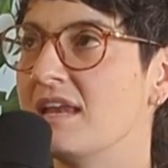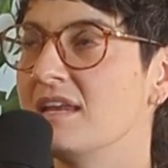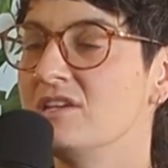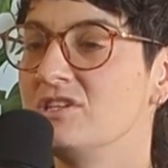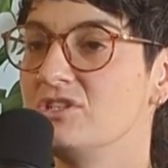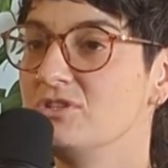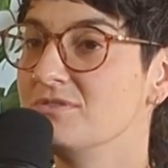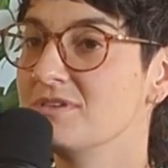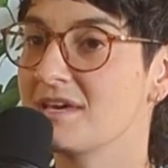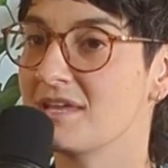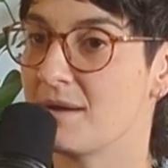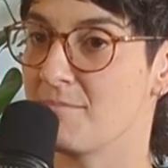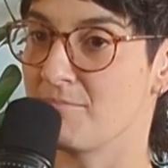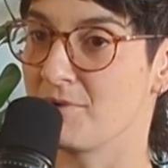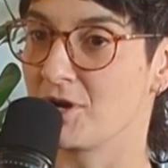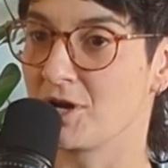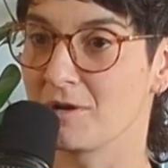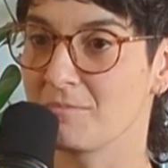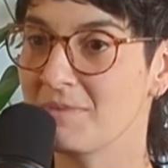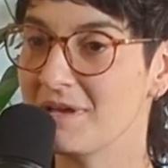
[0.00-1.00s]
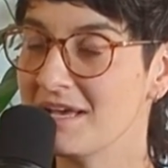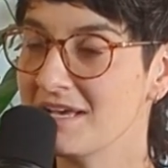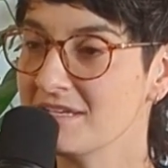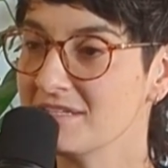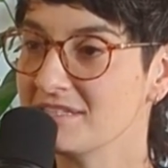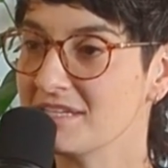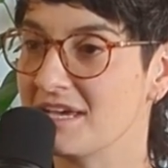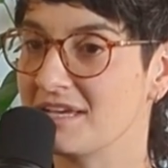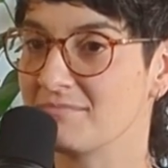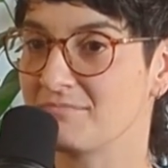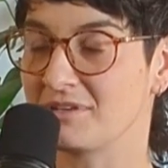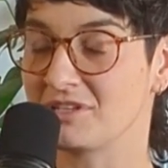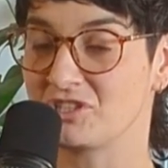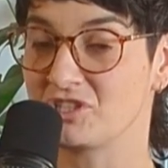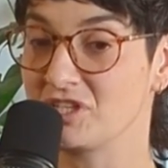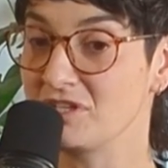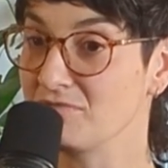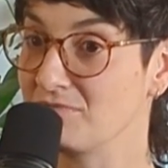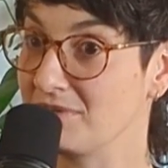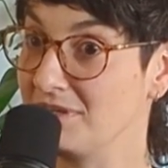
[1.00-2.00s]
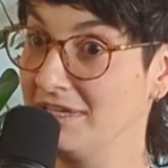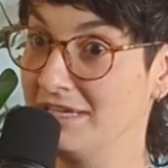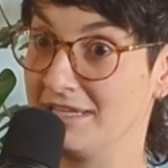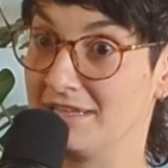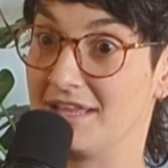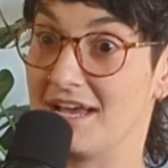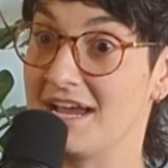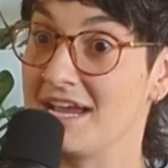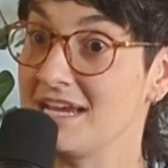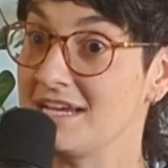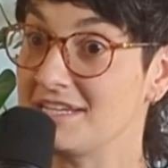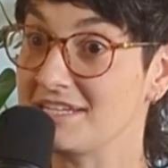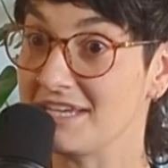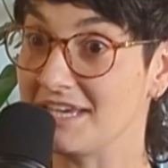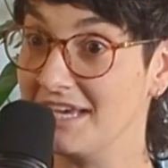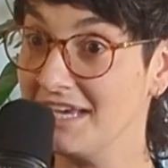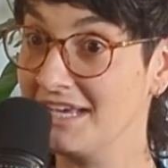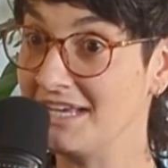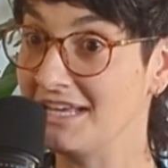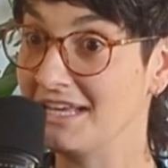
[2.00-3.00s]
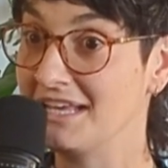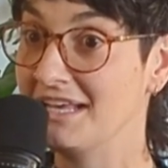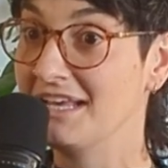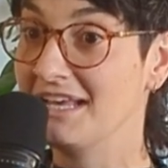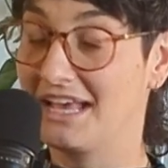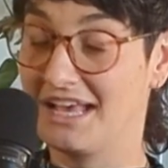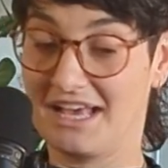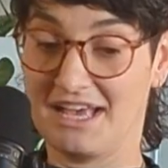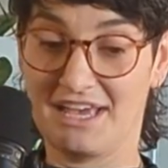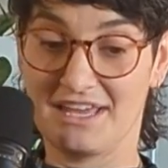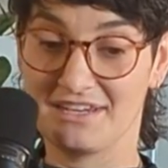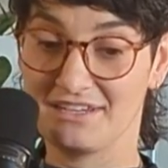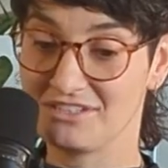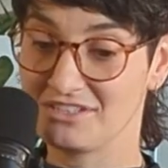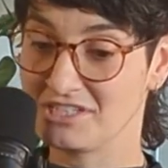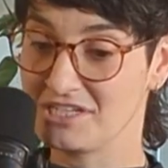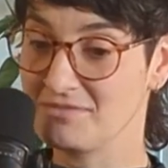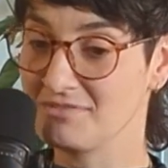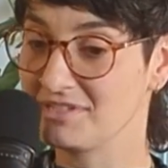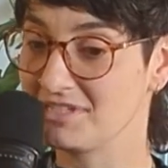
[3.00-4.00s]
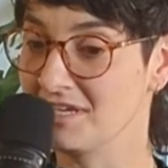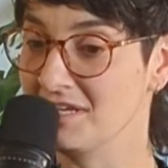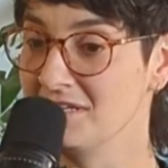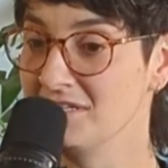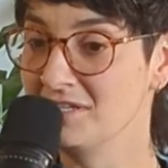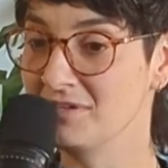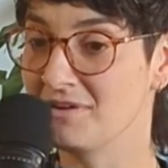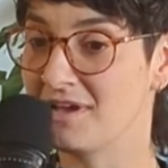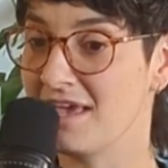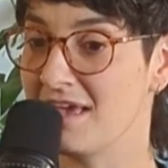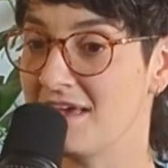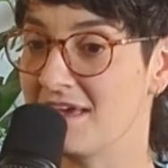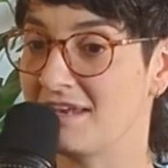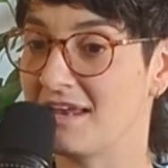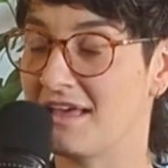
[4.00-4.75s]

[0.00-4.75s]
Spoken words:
do that on purpose, and but she really liked it and she was into it. And